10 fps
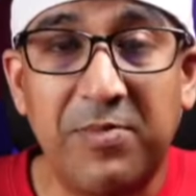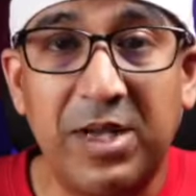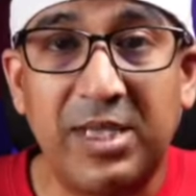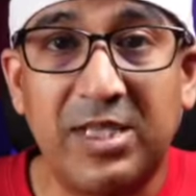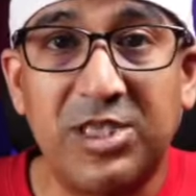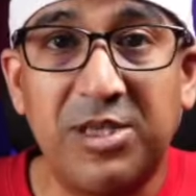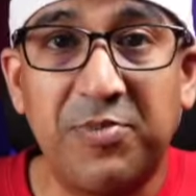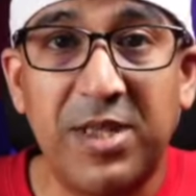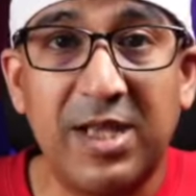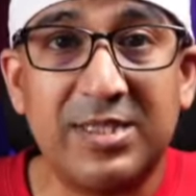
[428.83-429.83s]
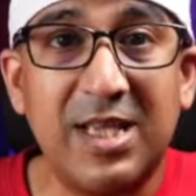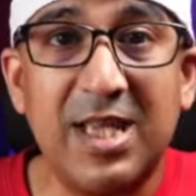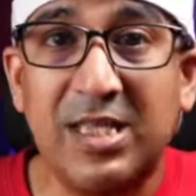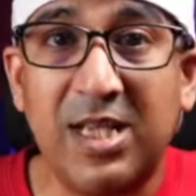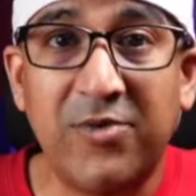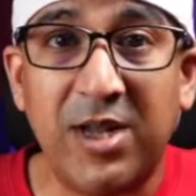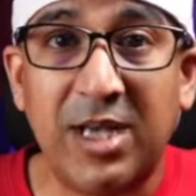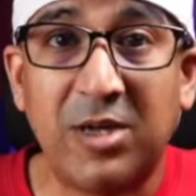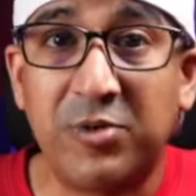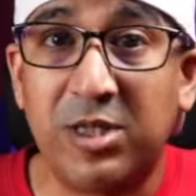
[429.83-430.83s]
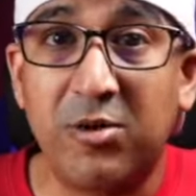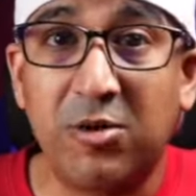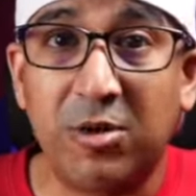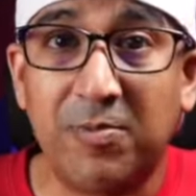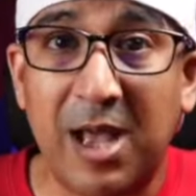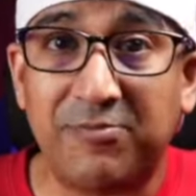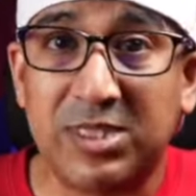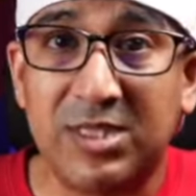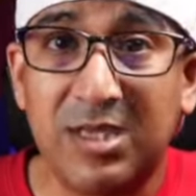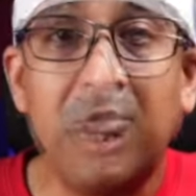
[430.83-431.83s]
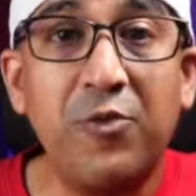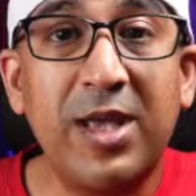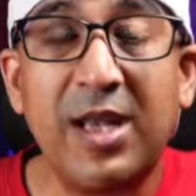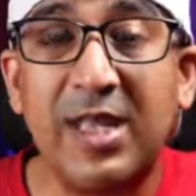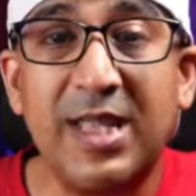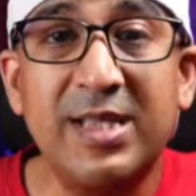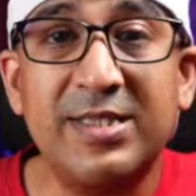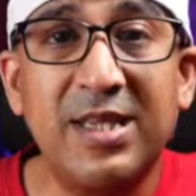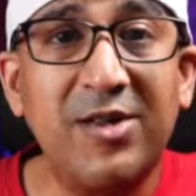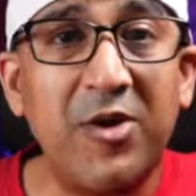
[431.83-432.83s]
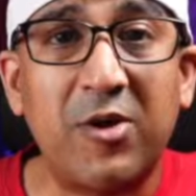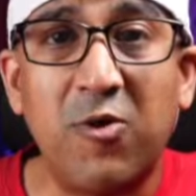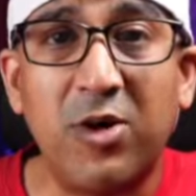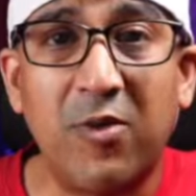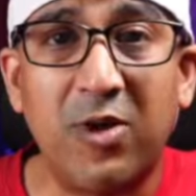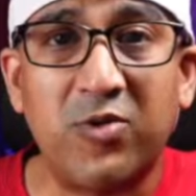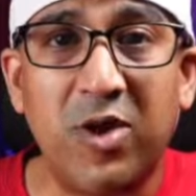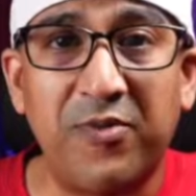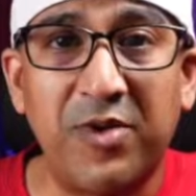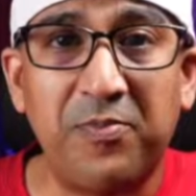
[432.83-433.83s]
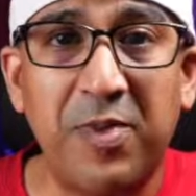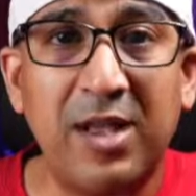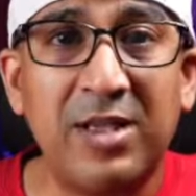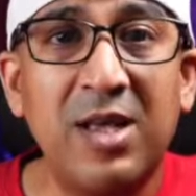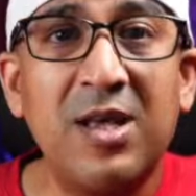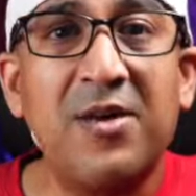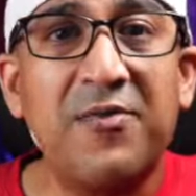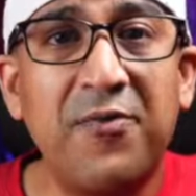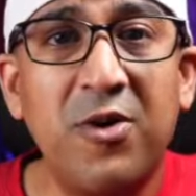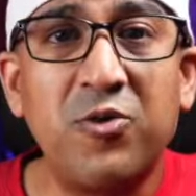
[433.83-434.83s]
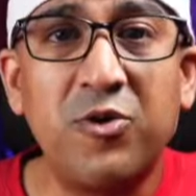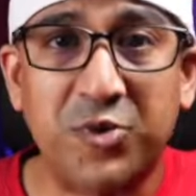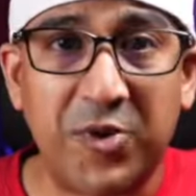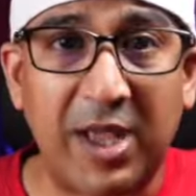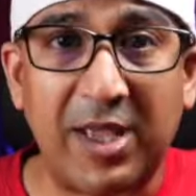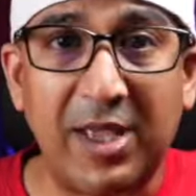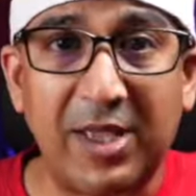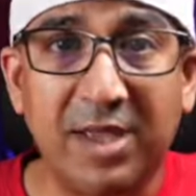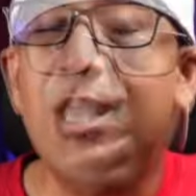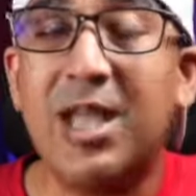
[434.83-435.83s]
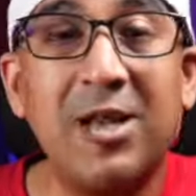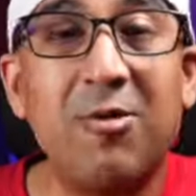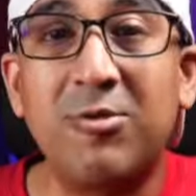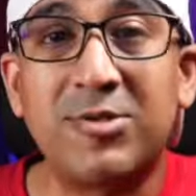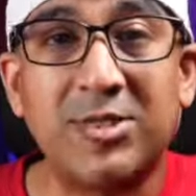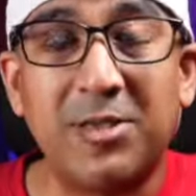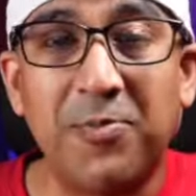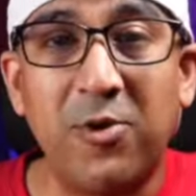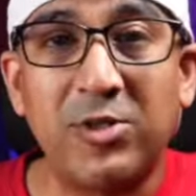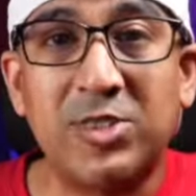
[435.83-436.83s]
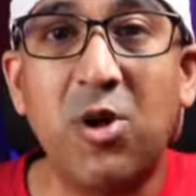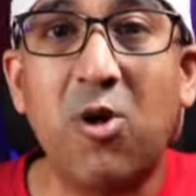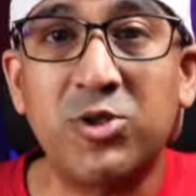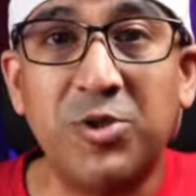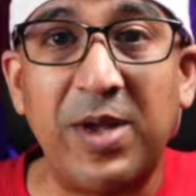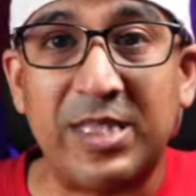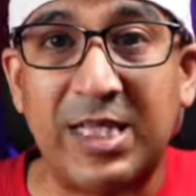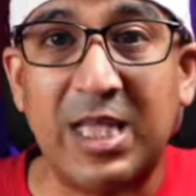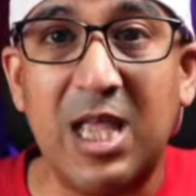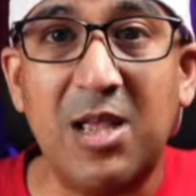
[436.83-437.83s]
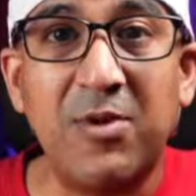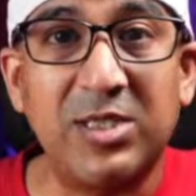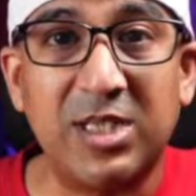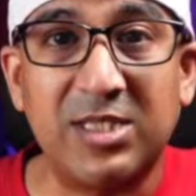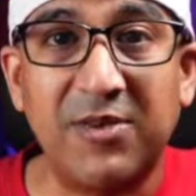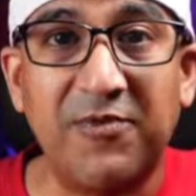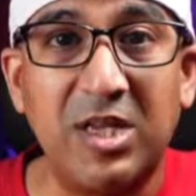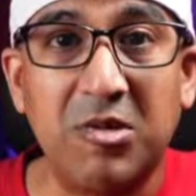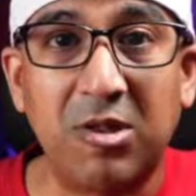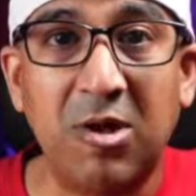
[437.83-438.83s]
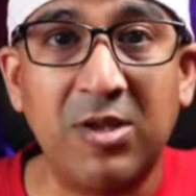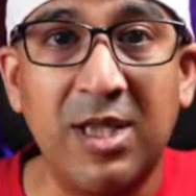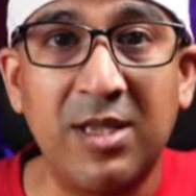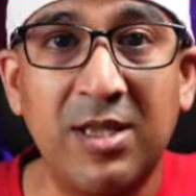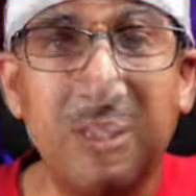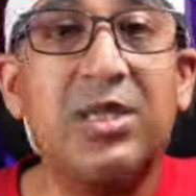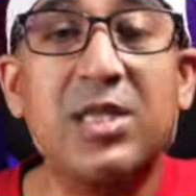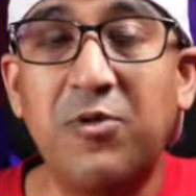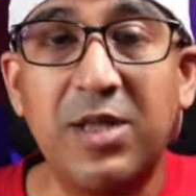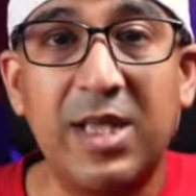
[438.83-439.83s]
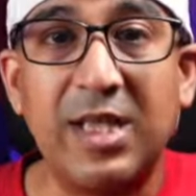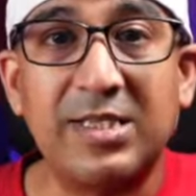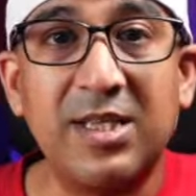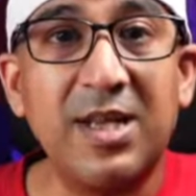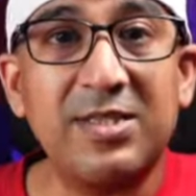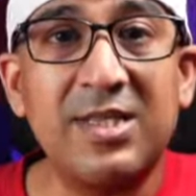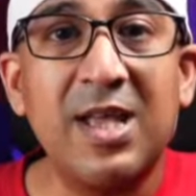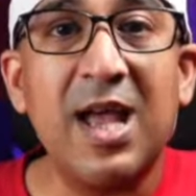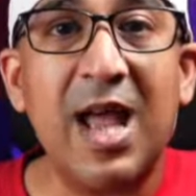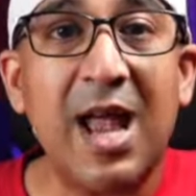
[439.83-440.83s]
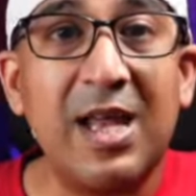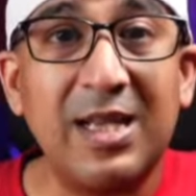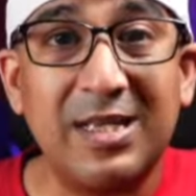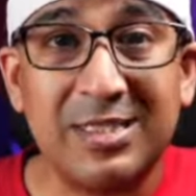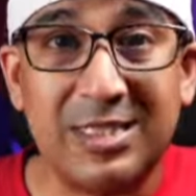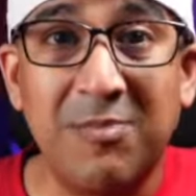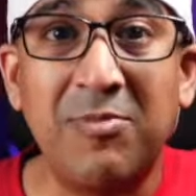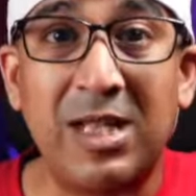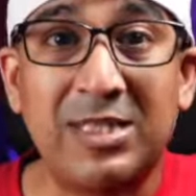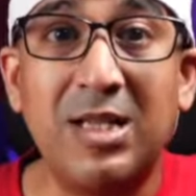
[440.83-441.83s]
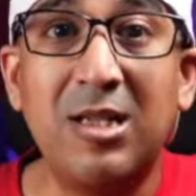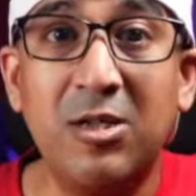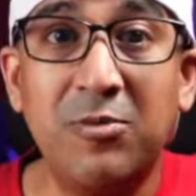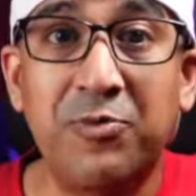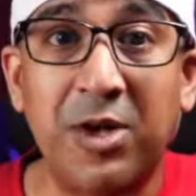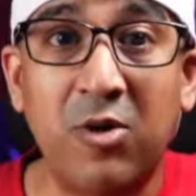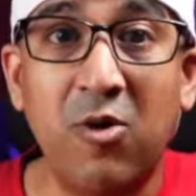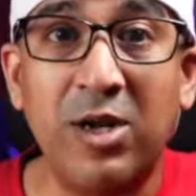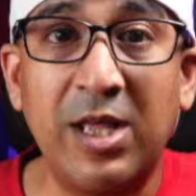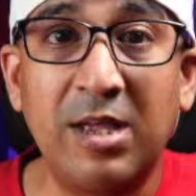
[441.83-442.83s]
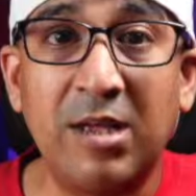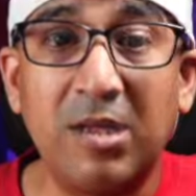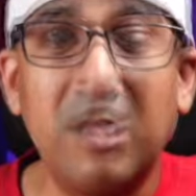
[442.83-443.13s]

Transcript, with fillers: a built-in GPS integrated with Google Maps, we can easily record our driving path for route tracking. It also supports automatic emergency video locking during incidents and seamless loop recording